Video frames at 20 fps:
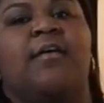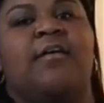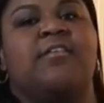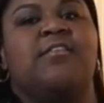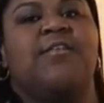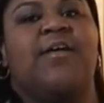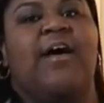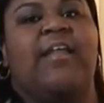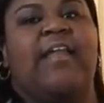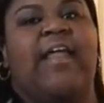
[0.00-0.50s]

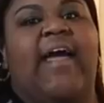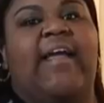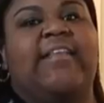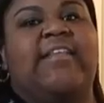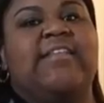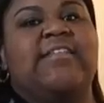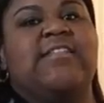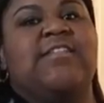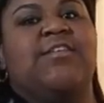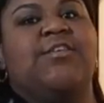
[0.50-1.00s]
So I like
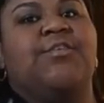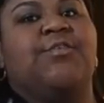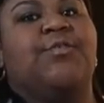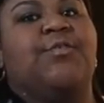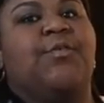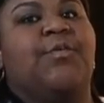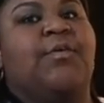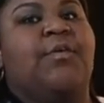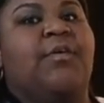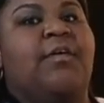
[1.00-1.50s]
this
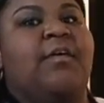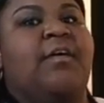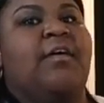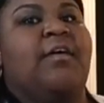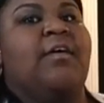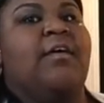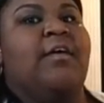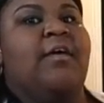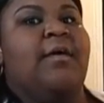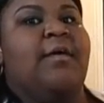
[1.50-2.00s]
little
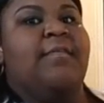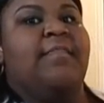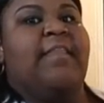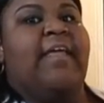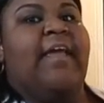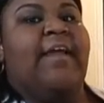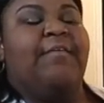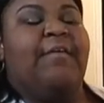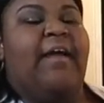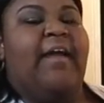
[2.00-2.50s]

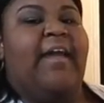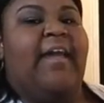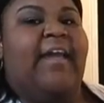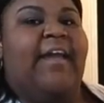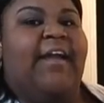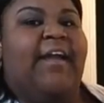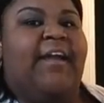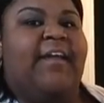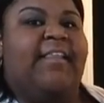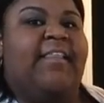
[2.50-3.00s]
thing right
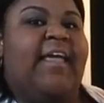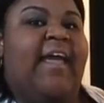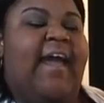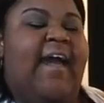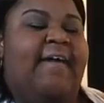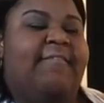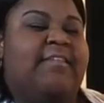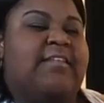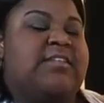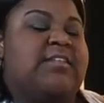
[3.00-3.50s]
here. They
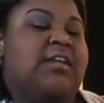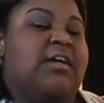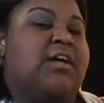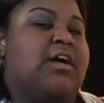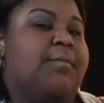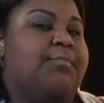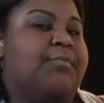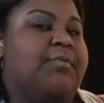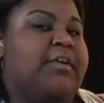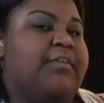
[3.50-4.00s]
have this in a
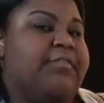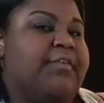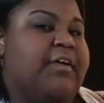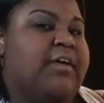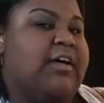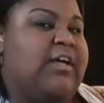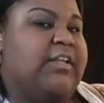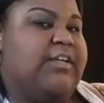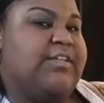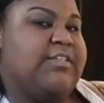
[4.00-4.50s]
couple different
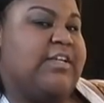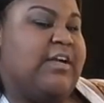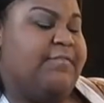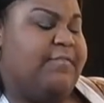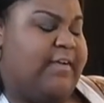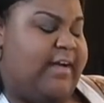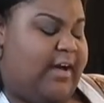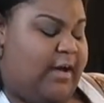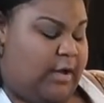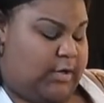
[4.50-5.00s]
colors. I
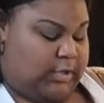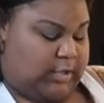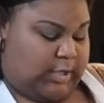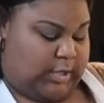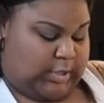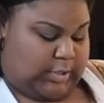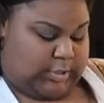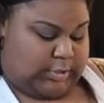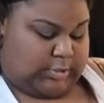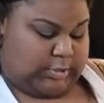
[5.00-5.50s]
forgot all the
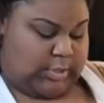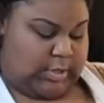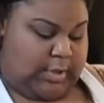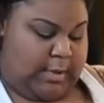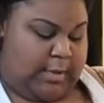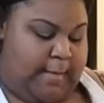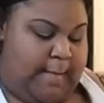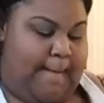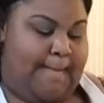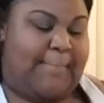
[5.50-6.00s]
colors.
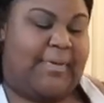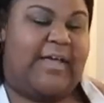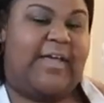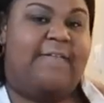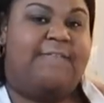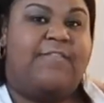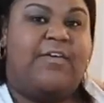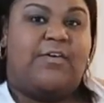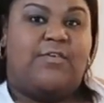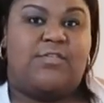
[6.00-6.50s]
But
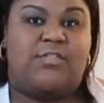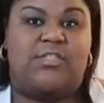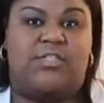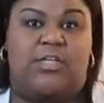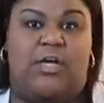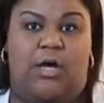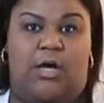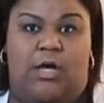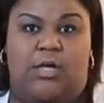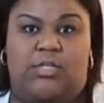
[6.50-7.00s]
it feels
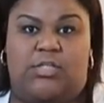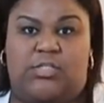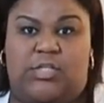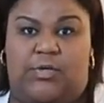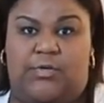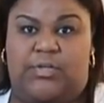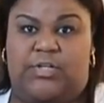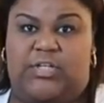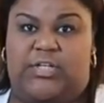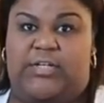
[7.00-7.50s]

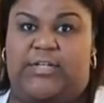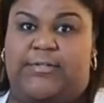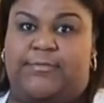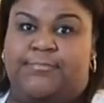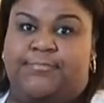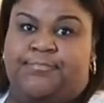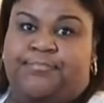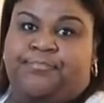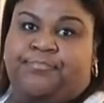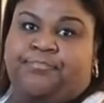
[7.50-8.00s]
so good.